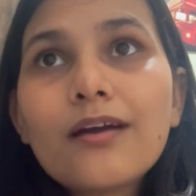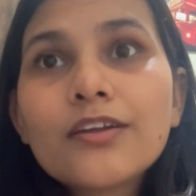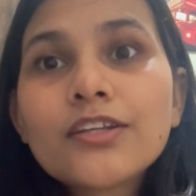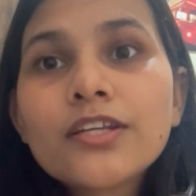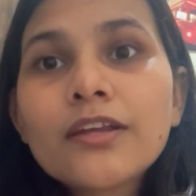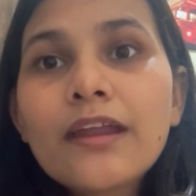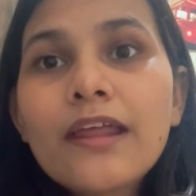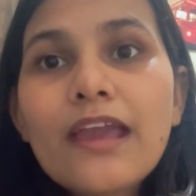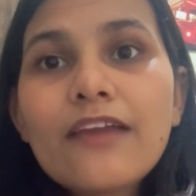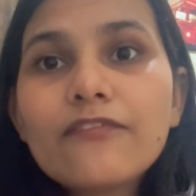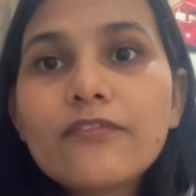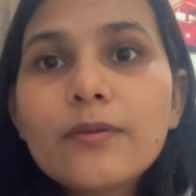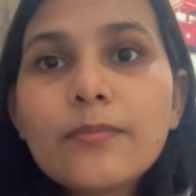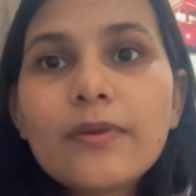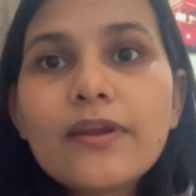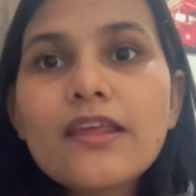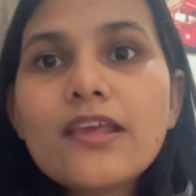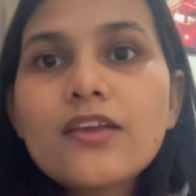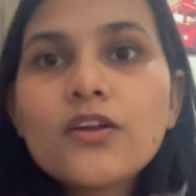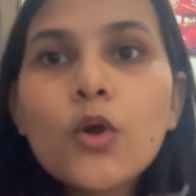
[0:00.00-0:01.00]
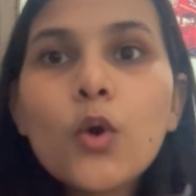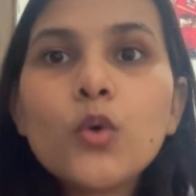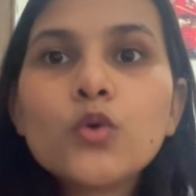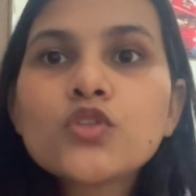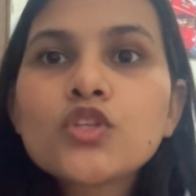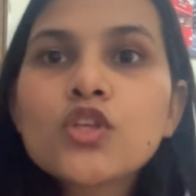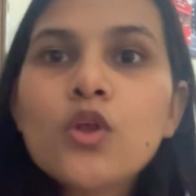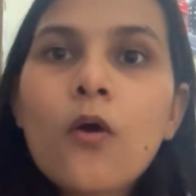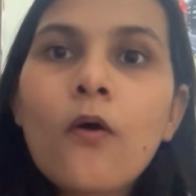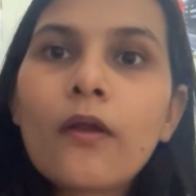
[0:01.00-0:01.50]
today everybody
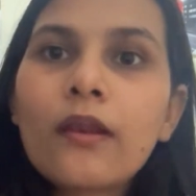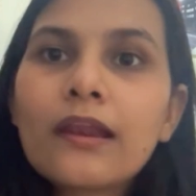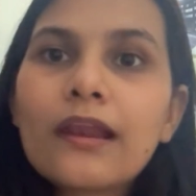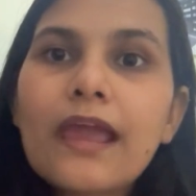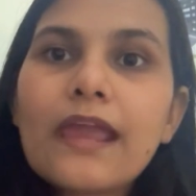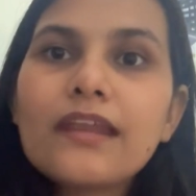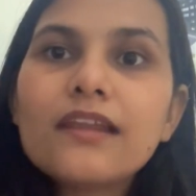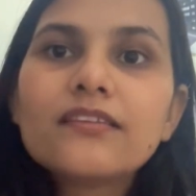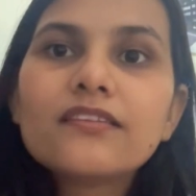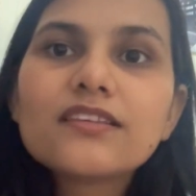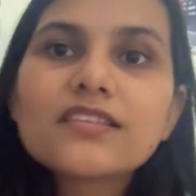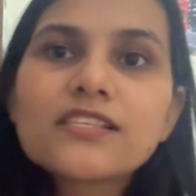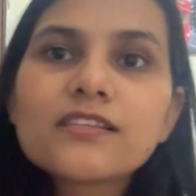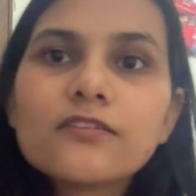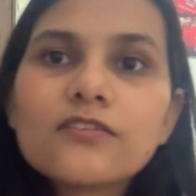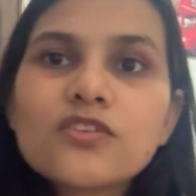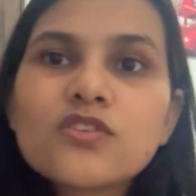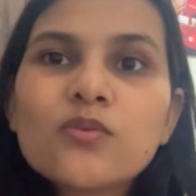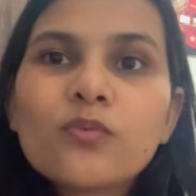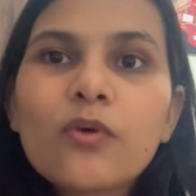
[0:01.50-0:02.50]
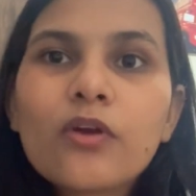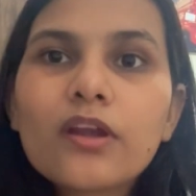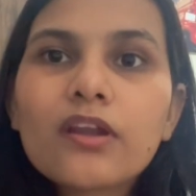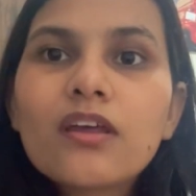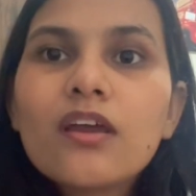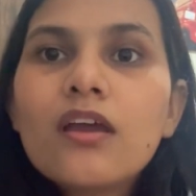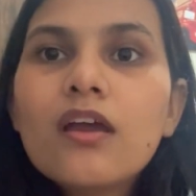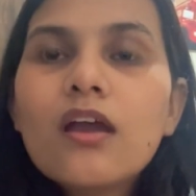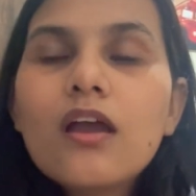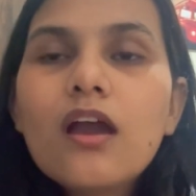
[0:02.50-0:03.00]
goes online and they search what,
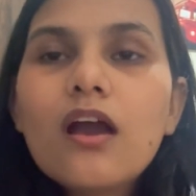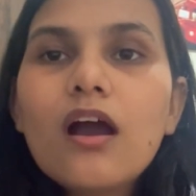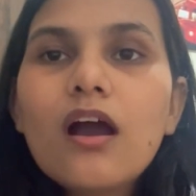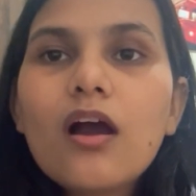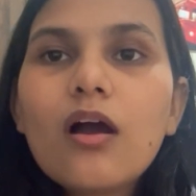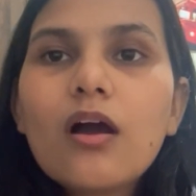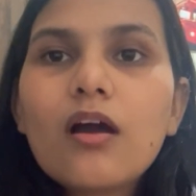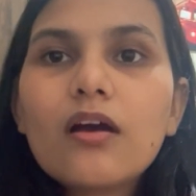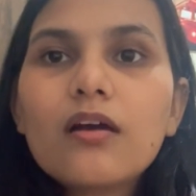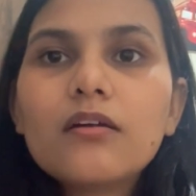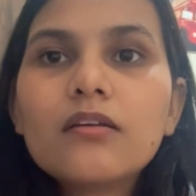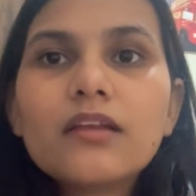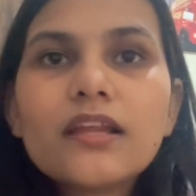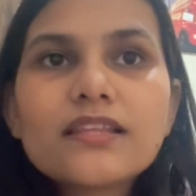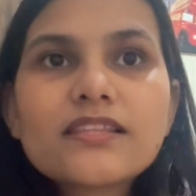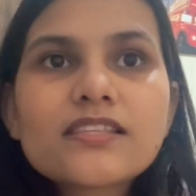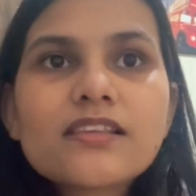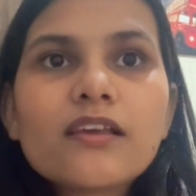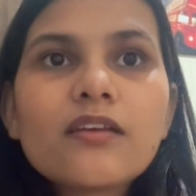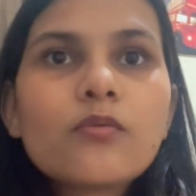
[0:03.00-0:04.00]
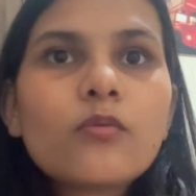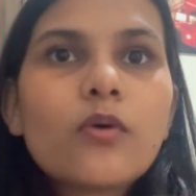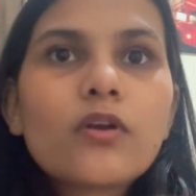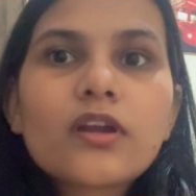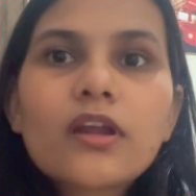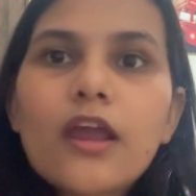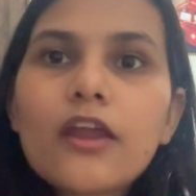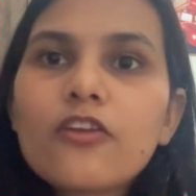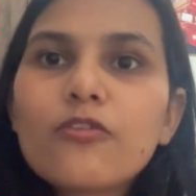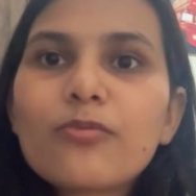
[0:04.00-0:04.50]
let's say,
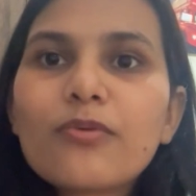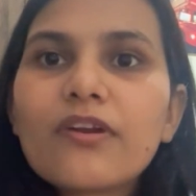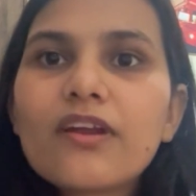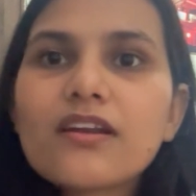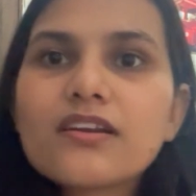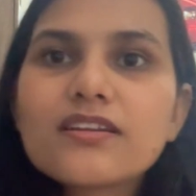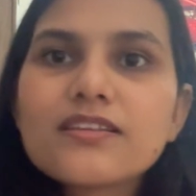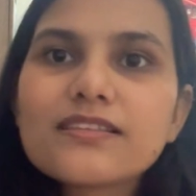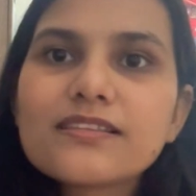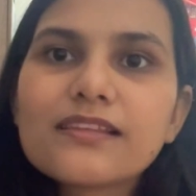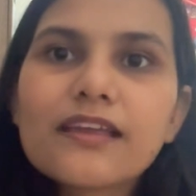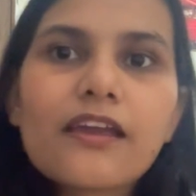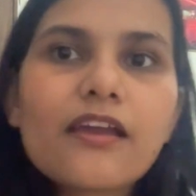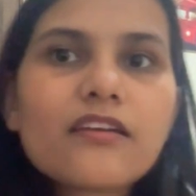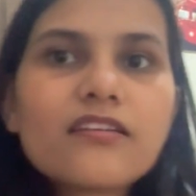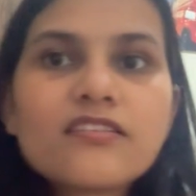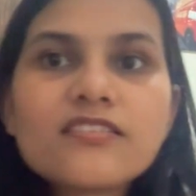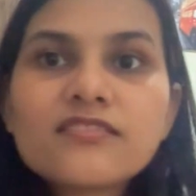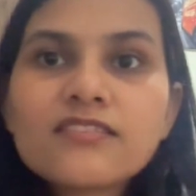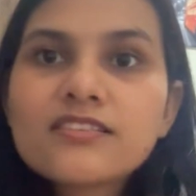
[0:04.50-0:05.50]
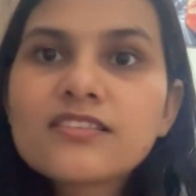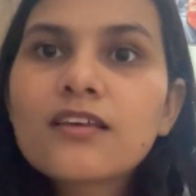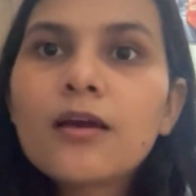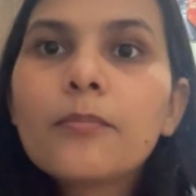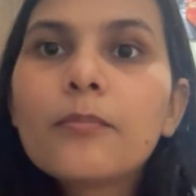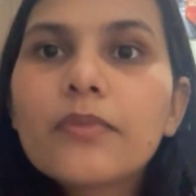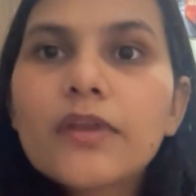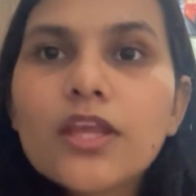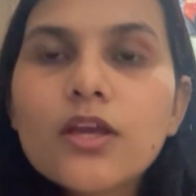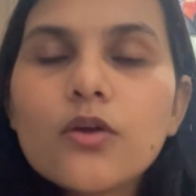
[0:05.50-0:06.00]
what kind of product is there, is this
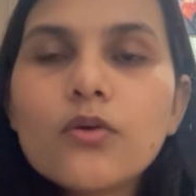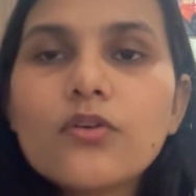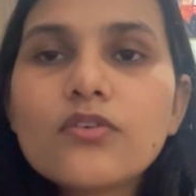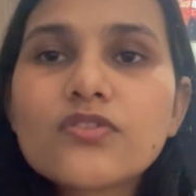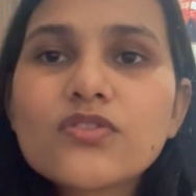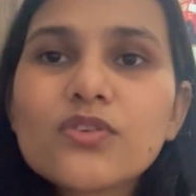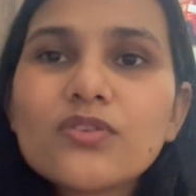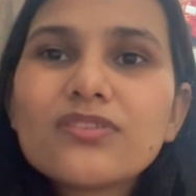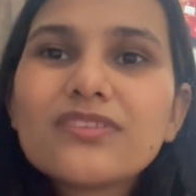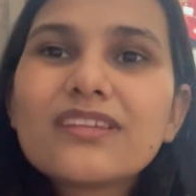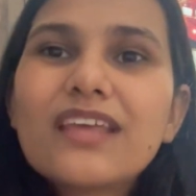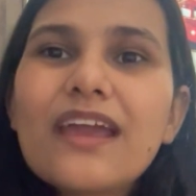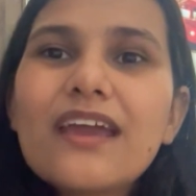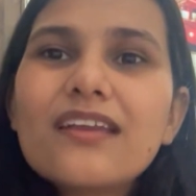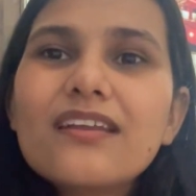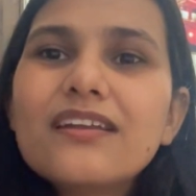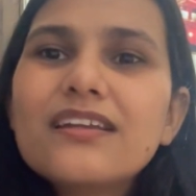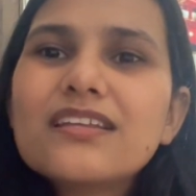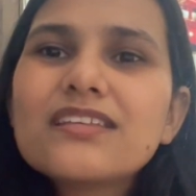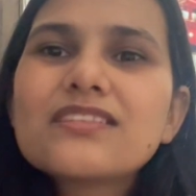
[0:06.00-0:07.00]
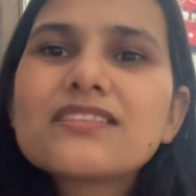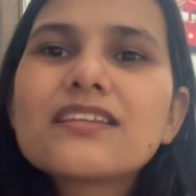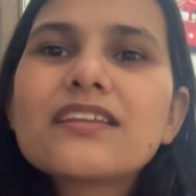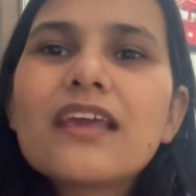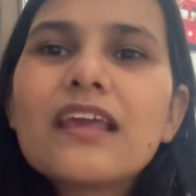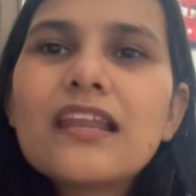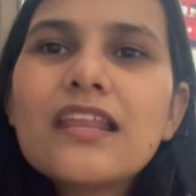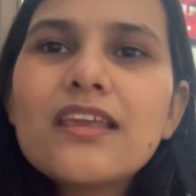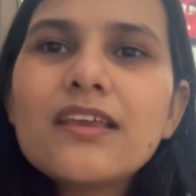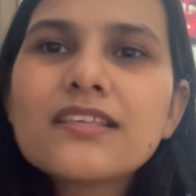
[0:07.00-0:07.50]
company good? So there it is
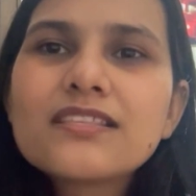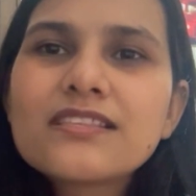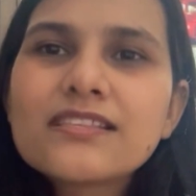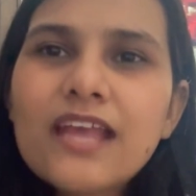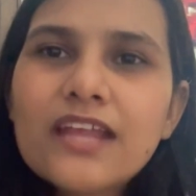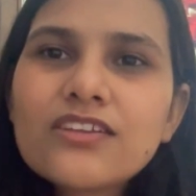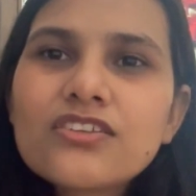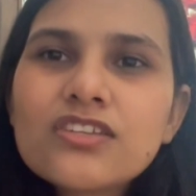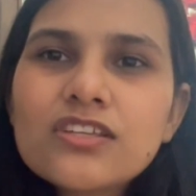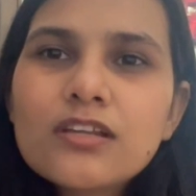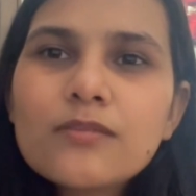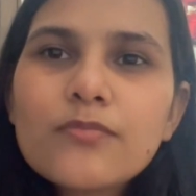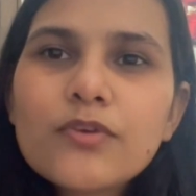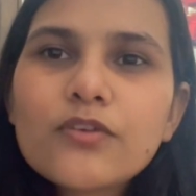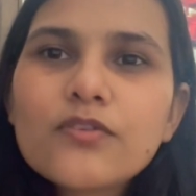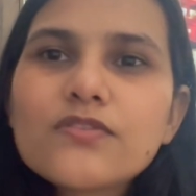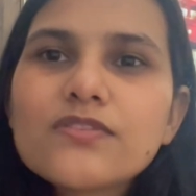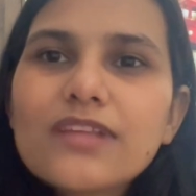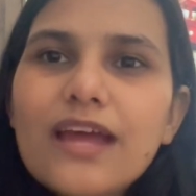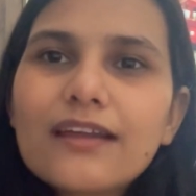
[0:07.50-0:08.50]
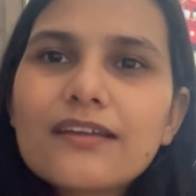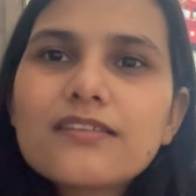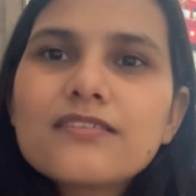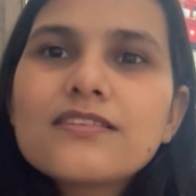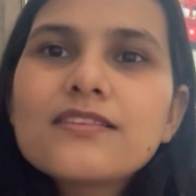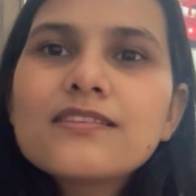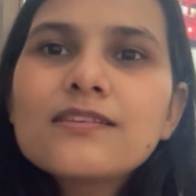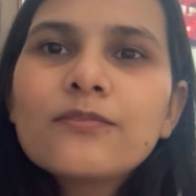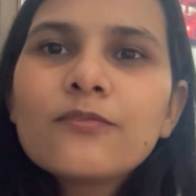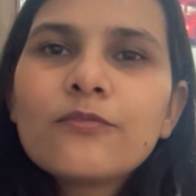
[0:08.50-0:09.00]
really essential, because that
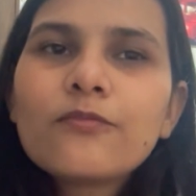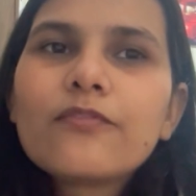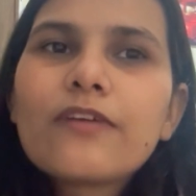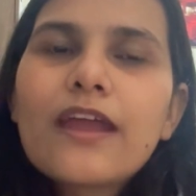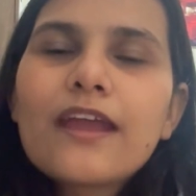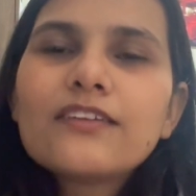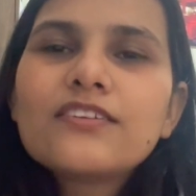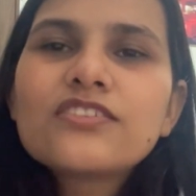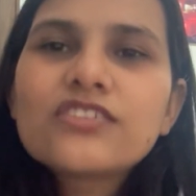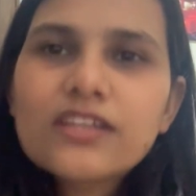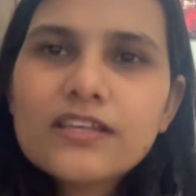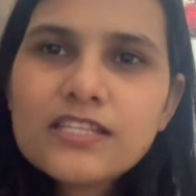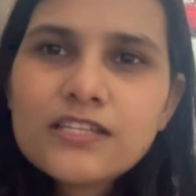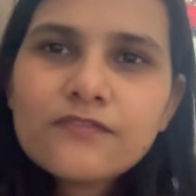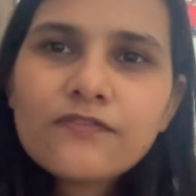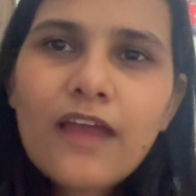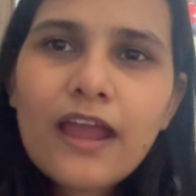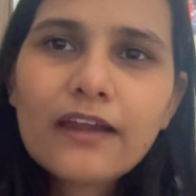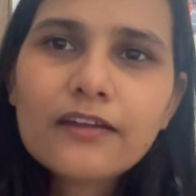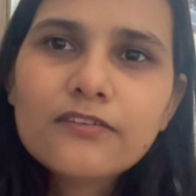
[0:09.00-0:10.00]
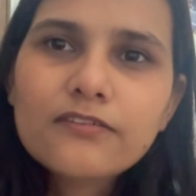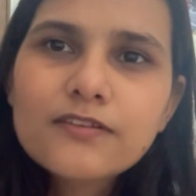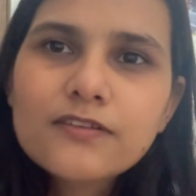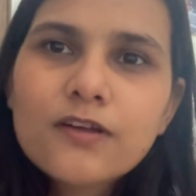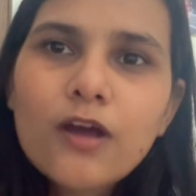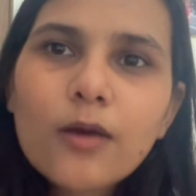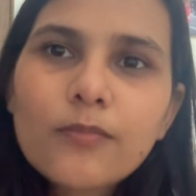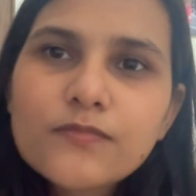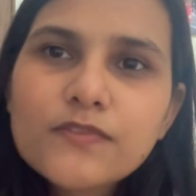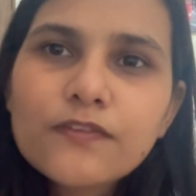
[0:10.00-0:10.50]
is where trust factor
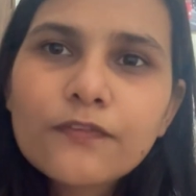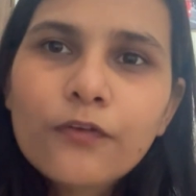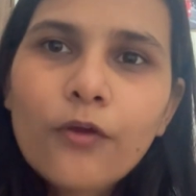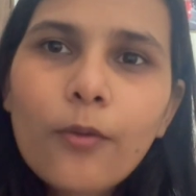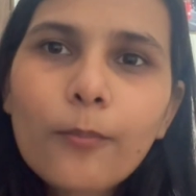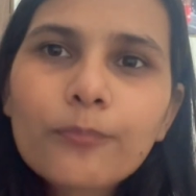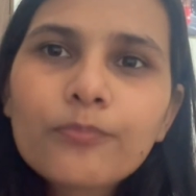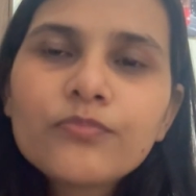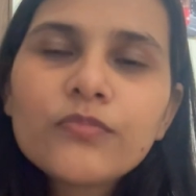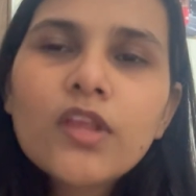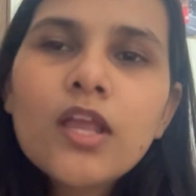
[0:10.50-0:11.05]
comes from.